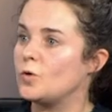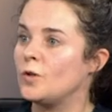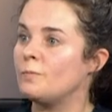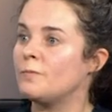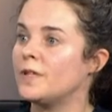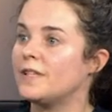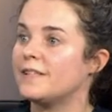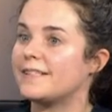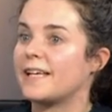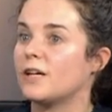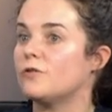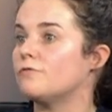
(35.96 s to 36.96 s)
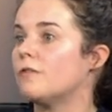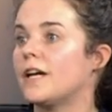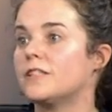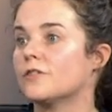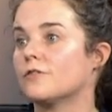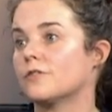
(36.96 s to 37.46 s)
number that's echoed
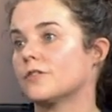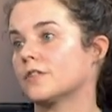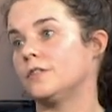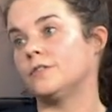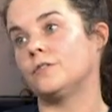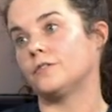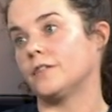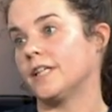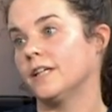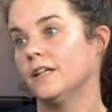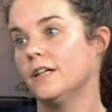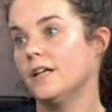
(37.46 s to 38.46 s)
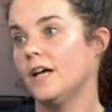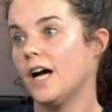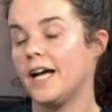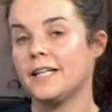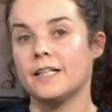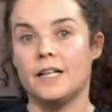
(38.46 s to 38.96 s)
right across the country.
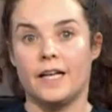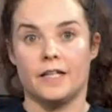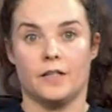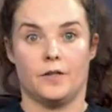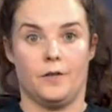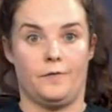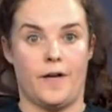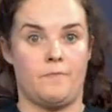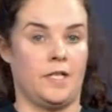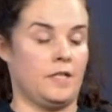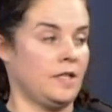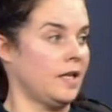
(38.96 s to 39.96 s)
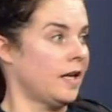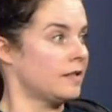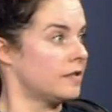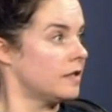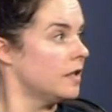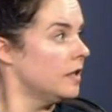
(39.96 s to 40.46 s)
And like the family in the
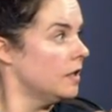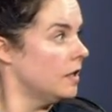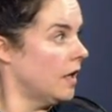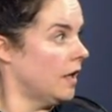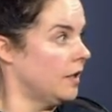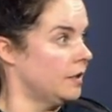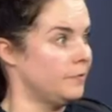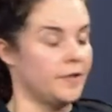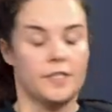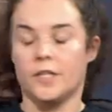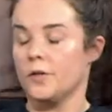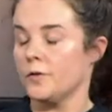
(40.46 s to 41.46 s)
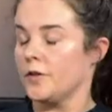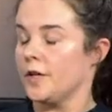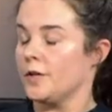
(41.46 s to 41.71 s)
last video,